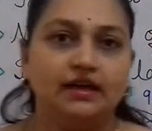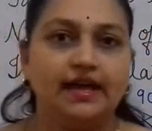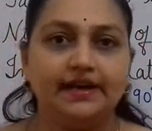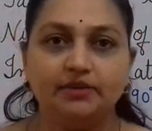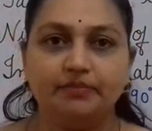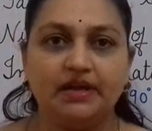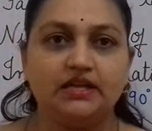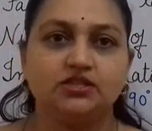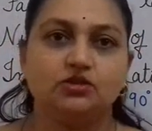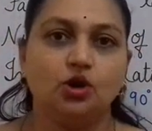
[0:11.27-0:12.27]
any
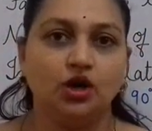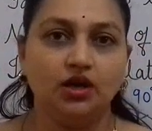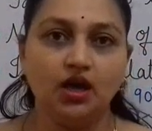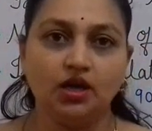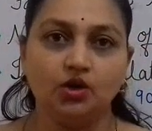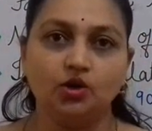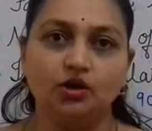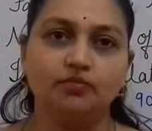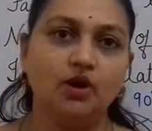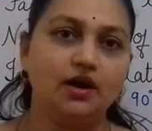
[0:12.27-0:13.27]
place on a
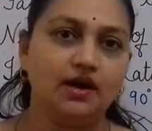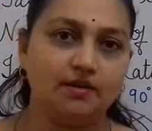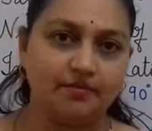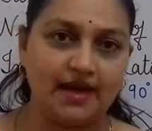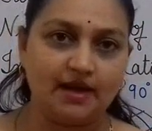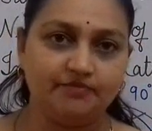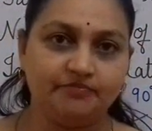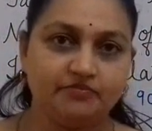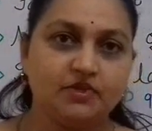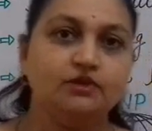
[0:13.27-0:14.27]
globe or a map,